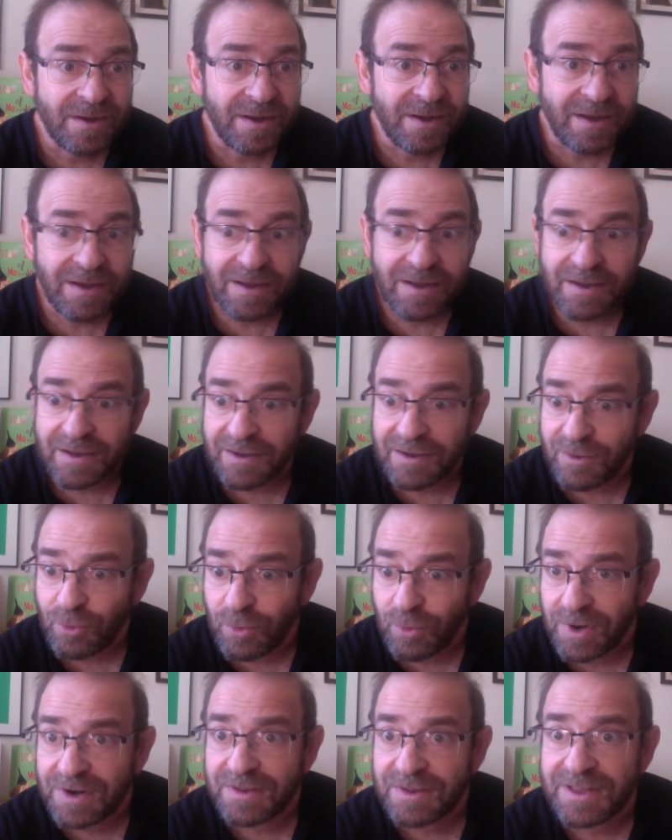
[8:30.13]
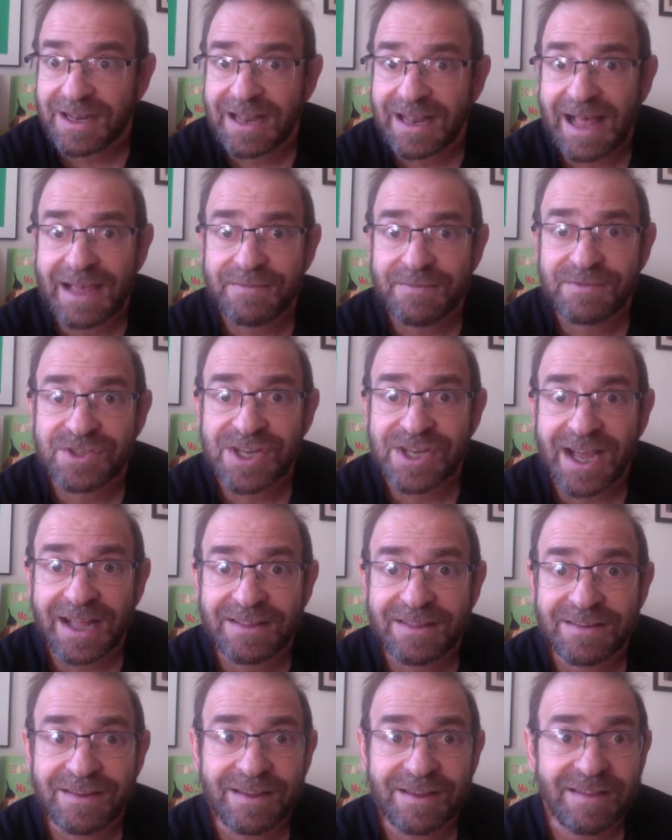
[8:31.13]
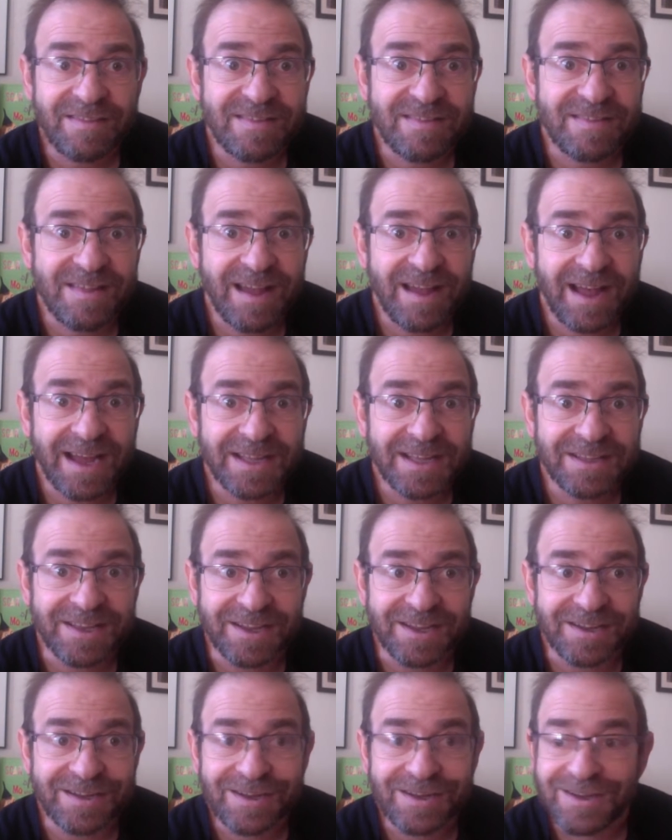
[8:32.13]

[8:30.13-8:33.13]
where the live chat is hiding.